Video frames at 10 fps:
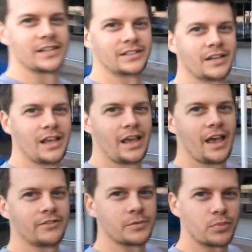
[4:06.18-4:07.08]
that
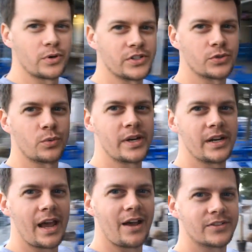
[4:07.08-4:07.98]
have some pretty
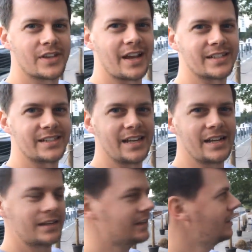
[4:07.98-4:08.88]
sweet outside
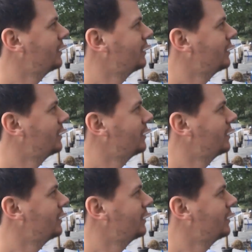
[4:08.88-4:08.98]
seating.